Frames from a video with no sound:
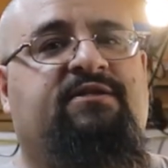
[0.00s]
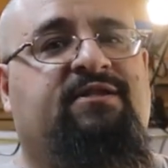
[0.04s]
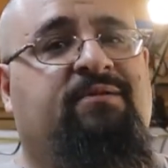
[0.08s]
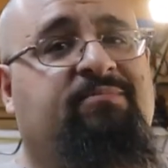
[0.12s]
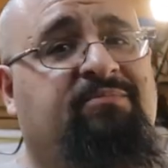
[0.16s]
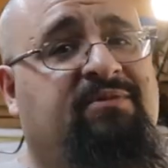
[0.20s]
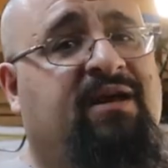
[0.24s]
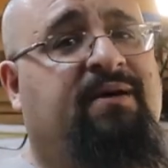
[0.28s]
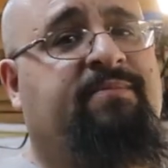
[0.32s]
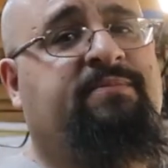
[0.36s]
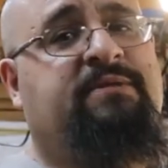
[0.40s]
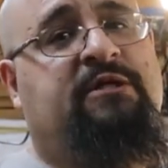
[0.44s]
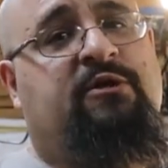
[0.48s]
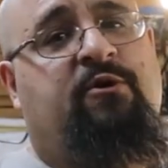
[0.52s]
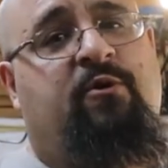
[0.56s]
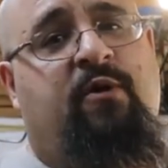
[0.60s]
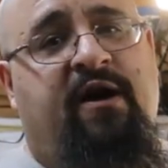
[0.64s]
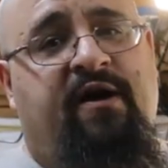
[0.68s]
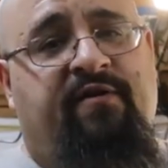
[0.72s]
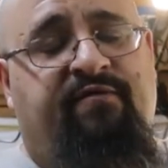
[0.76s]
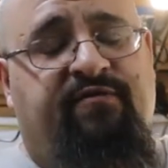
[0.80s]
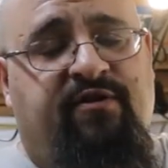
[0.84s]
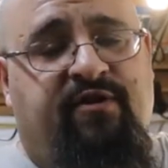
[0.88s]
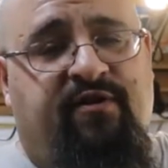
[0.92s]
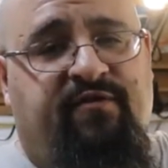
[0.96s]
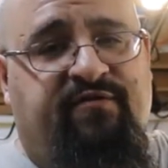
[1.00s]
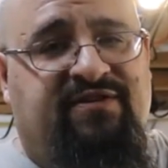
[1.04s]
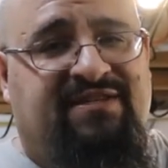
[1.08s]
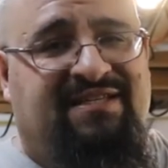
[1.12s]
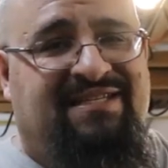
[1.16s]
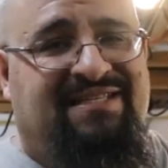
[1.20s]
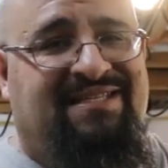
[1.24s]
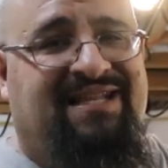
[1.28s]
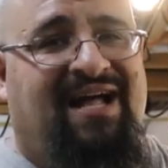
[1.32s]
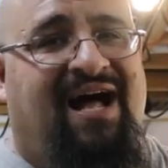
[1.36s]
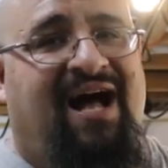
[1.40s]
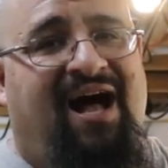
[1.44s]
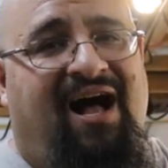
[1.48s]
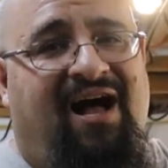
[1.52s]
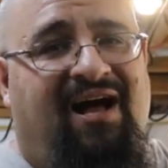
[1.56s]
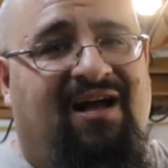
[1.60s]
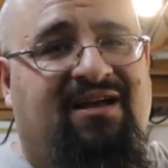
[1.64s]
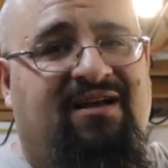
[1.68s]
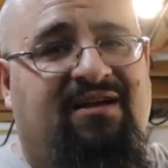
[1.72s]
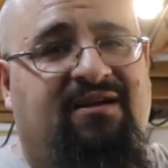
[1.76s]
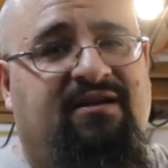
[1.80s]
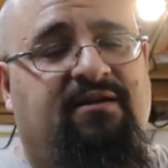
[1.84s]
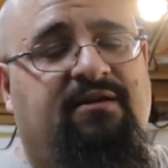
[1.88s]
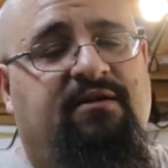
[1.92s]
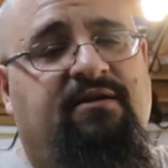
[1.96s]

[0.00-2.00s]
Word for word: Sometimes I don't have enough stock